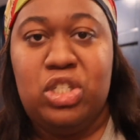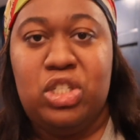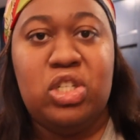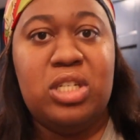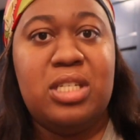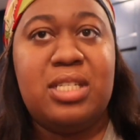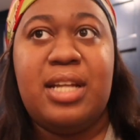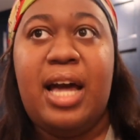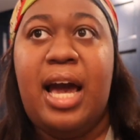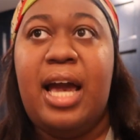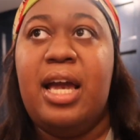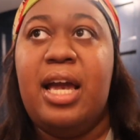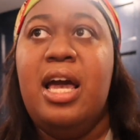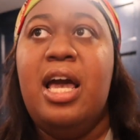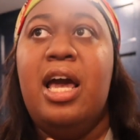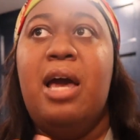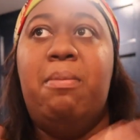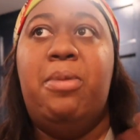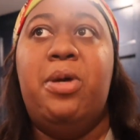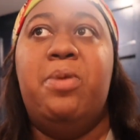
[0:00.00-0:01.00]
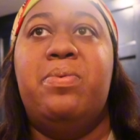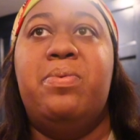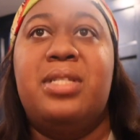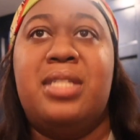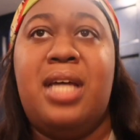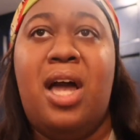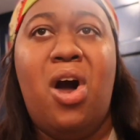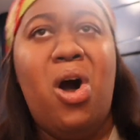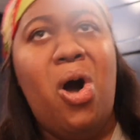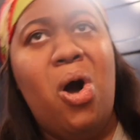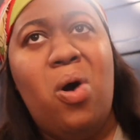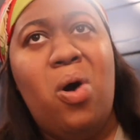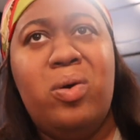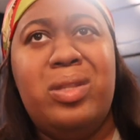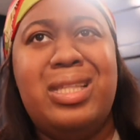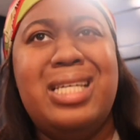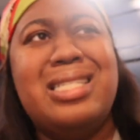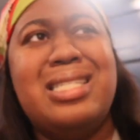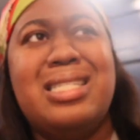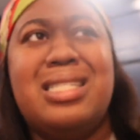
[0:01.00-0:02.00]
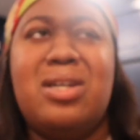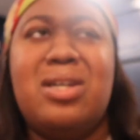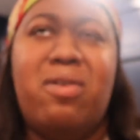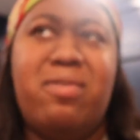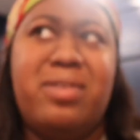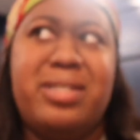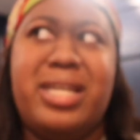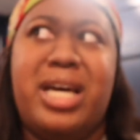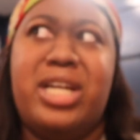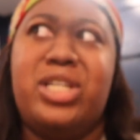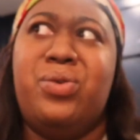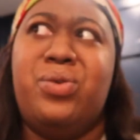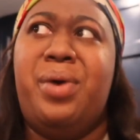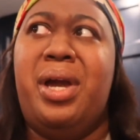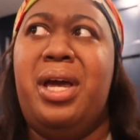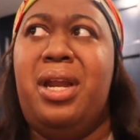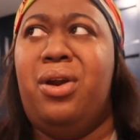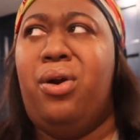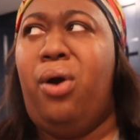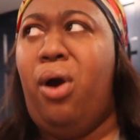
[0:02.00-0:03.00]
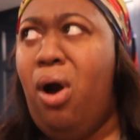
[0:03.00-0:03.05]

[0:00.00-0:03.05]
Just like people say, oh, this is oversaturated,